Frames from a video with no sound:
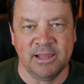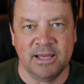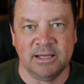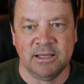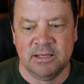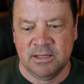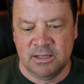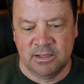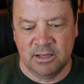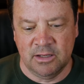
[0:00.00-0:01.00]
like
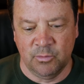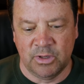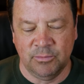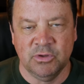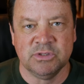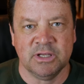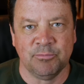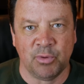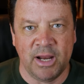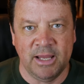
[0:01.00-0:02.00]
uh, when I'm using
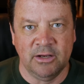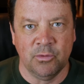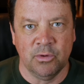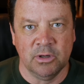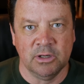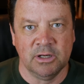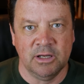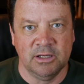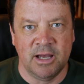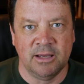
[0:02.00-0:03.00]
a braid or
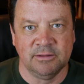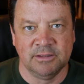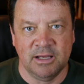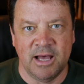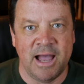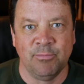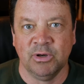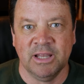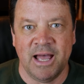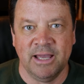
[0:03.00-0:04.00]
uh, a
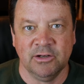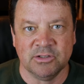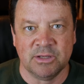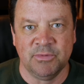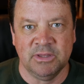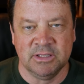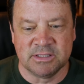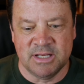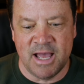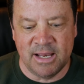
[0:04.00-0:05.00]
hybrid line or something
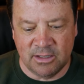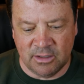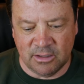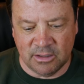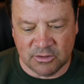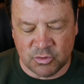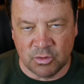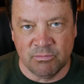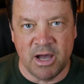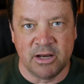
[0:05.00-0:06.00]
that's not uh, a
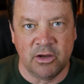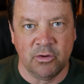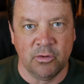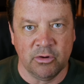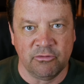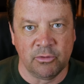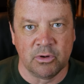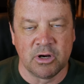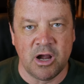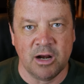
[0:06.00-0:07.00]
true mono or
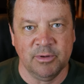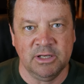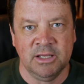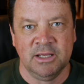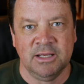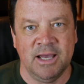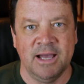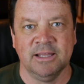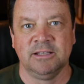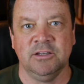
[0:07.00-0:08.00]
fluorocarbon.
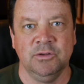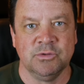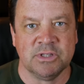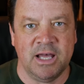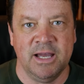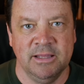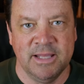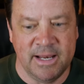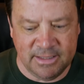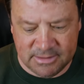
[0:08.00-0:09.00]
I like to use
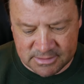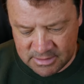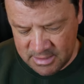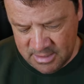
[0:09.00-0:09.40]
line that is